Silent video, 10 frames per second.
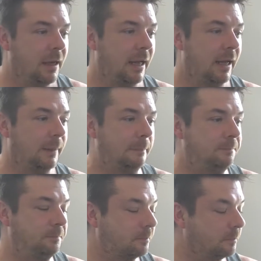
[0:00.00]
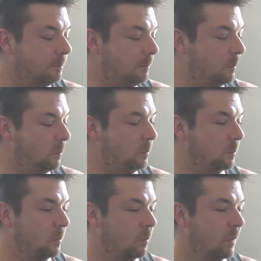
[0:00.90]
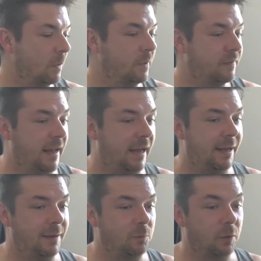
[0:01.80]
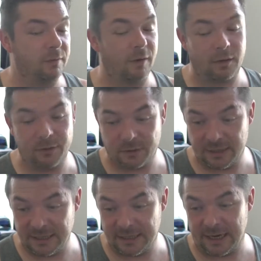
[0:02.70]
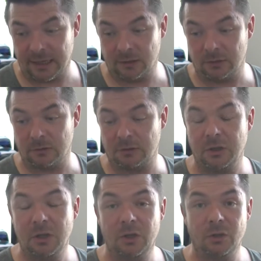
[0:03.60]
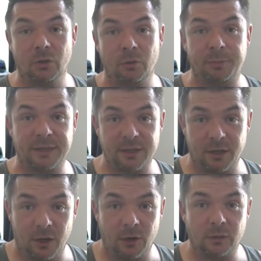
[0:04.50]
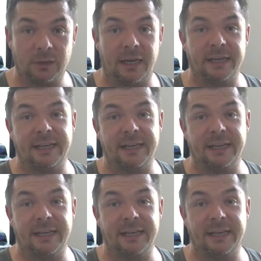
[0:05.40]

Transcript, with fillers: Um, we've had one of our other D tackles who plays on O line.